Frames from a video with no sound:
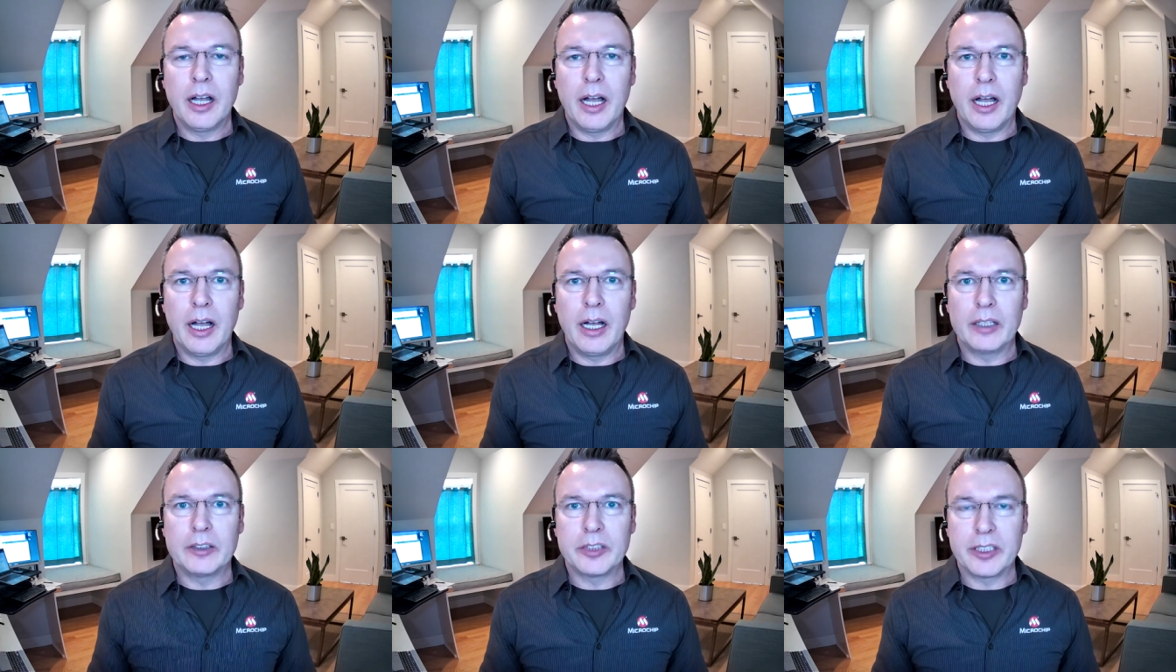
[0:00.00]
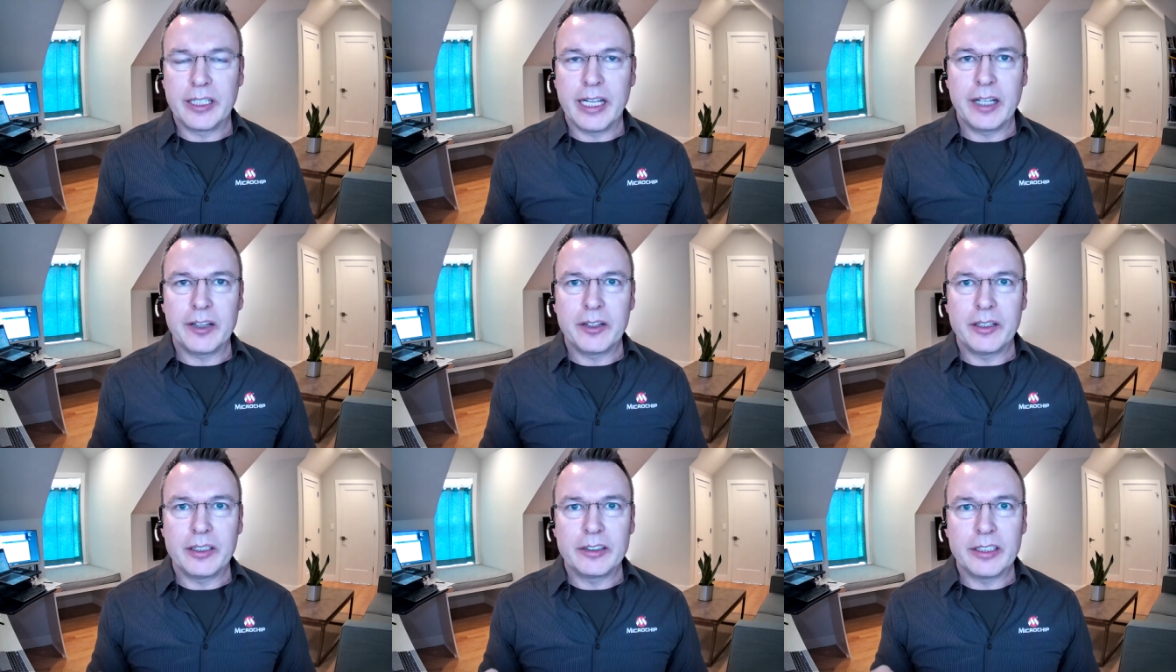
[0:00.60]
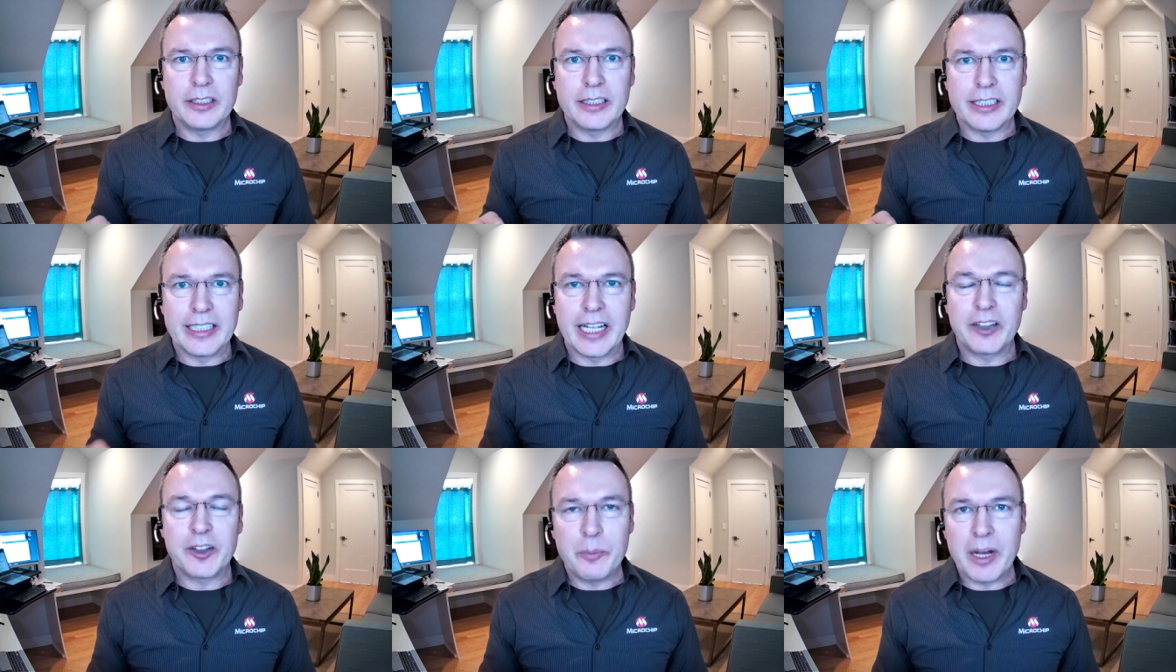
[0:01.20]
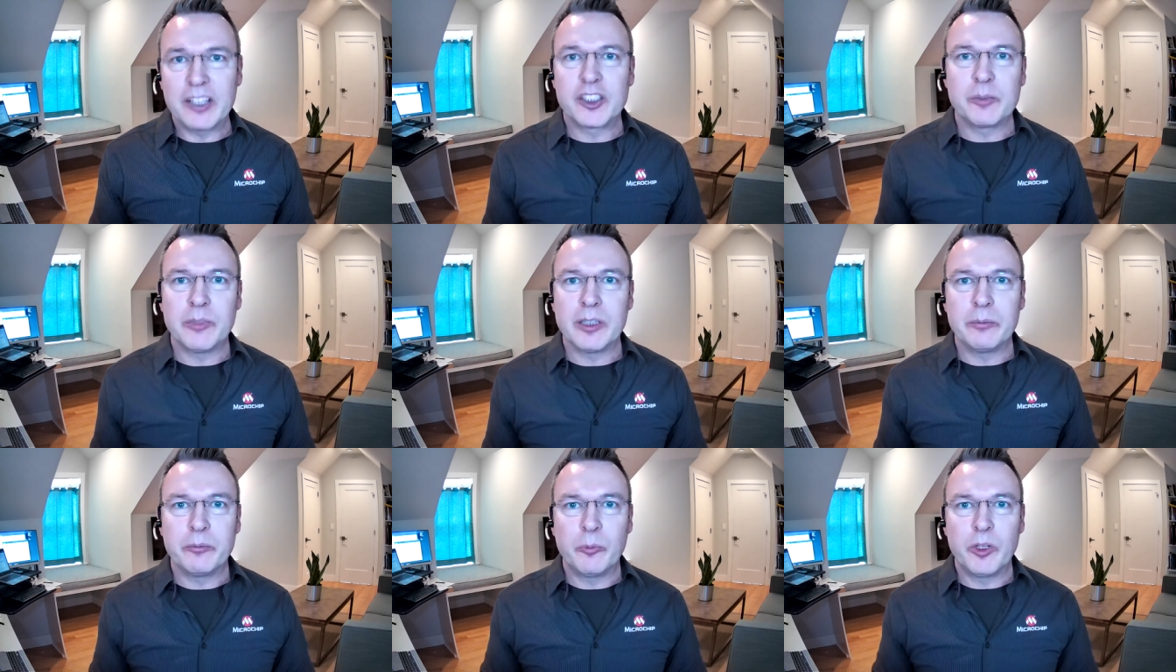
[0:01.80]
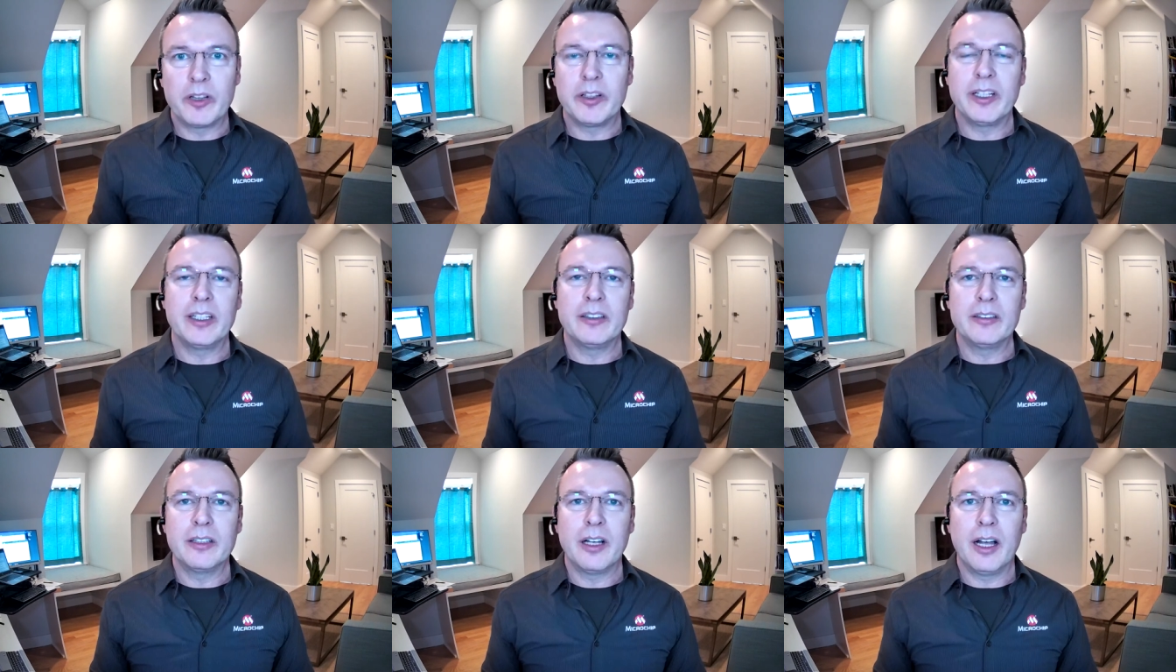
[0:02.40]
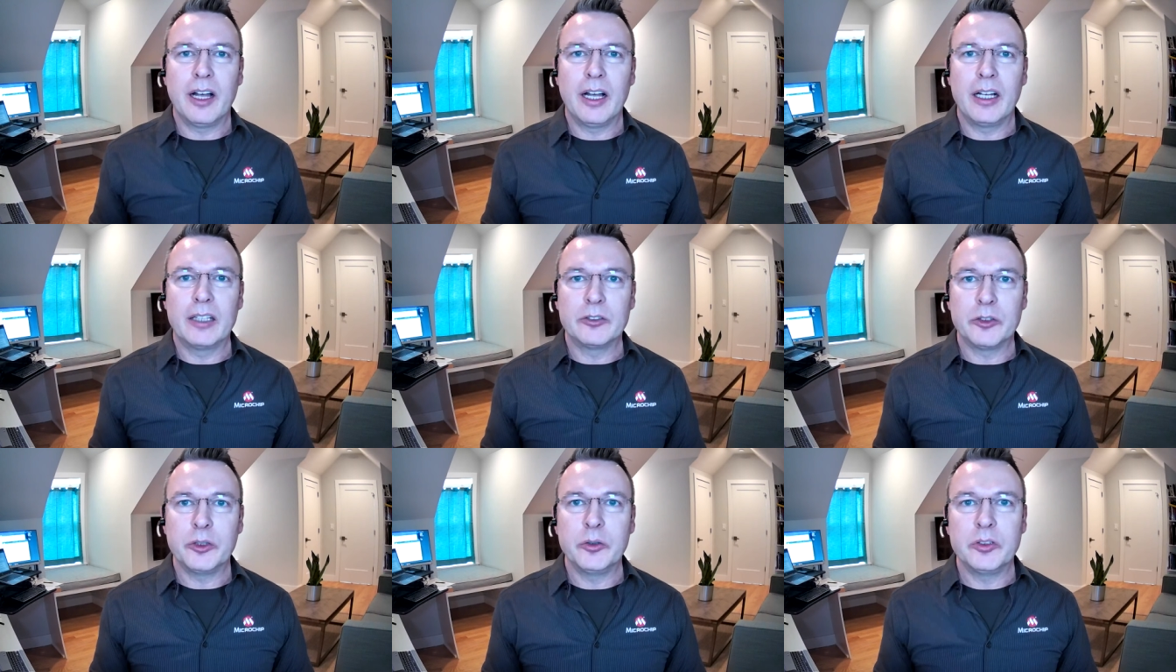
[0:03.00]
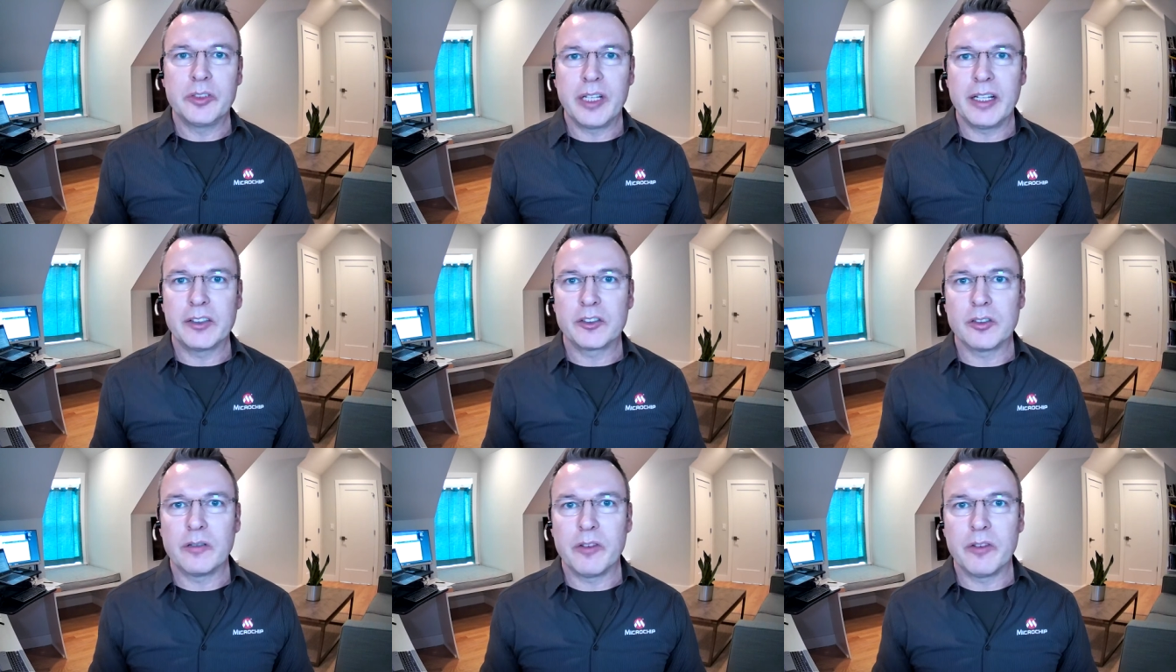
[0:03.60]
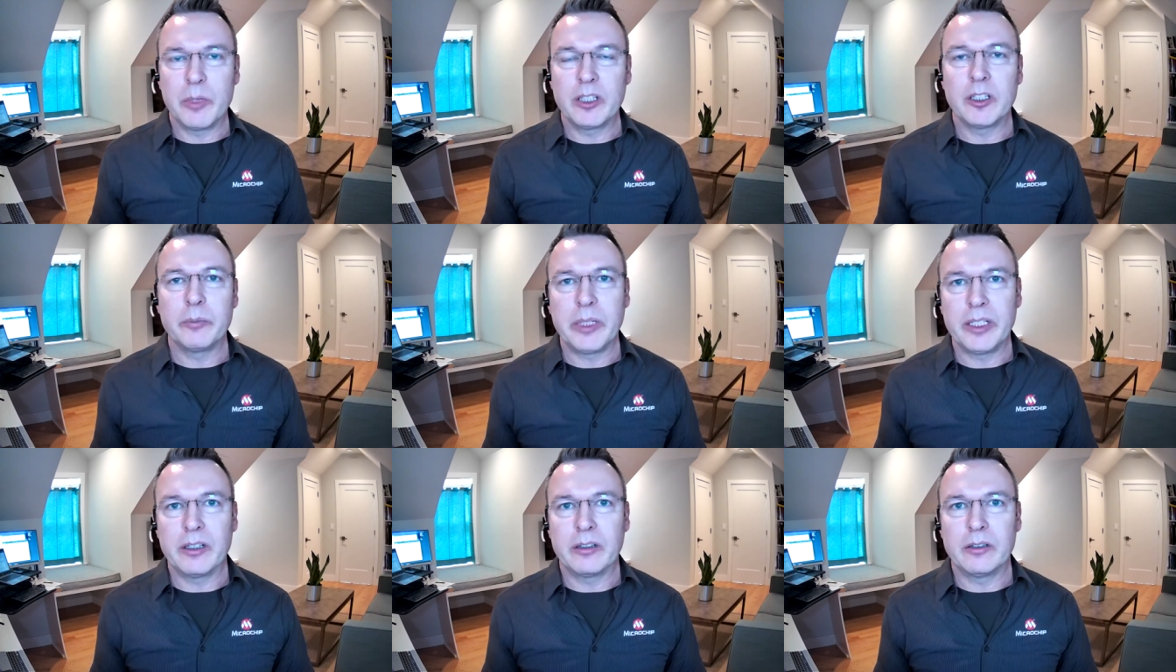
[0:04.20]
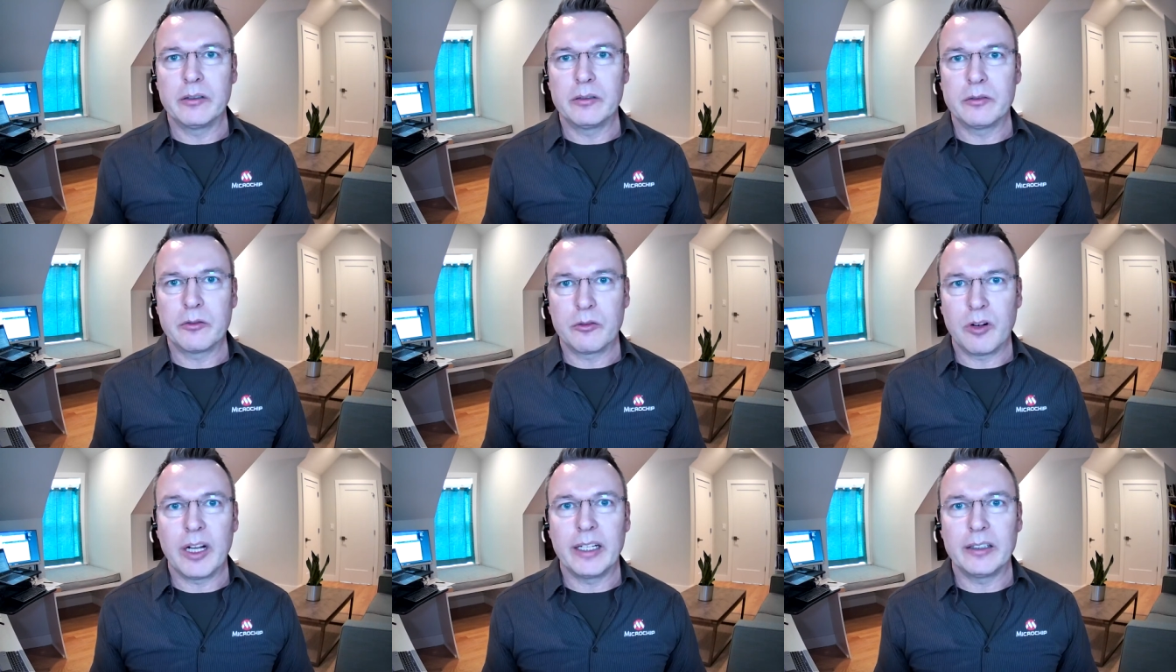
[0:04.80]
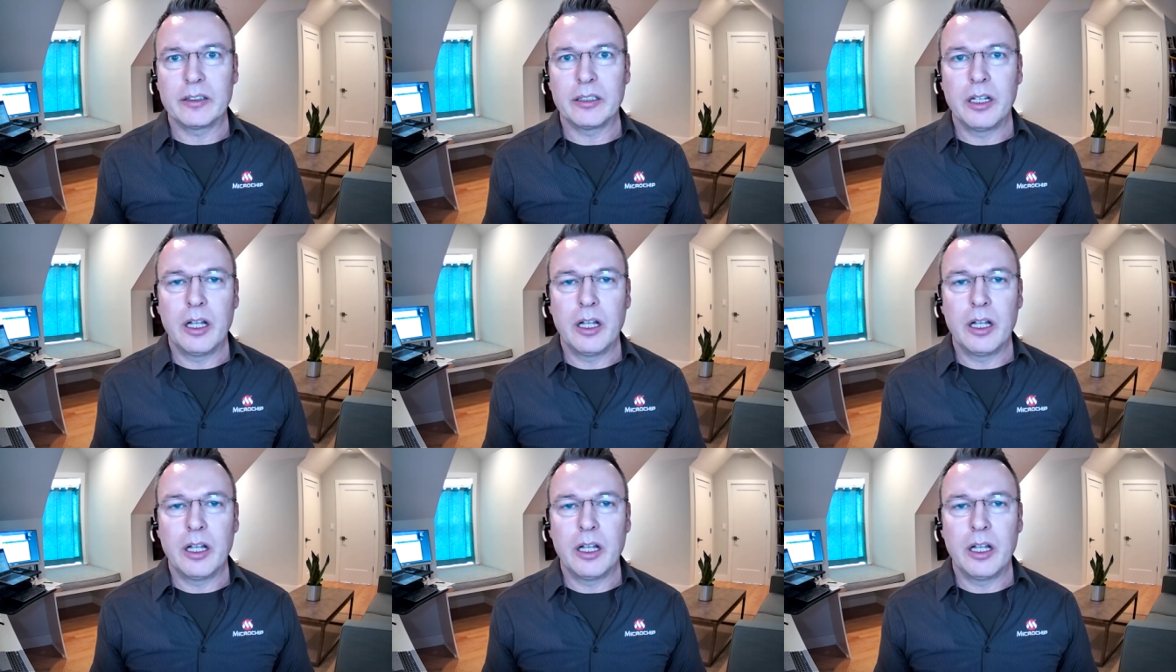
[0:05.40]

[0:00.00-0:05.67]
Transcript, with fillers: Uh, to get get the measurement within uh, two tenths of a millimeter right. right.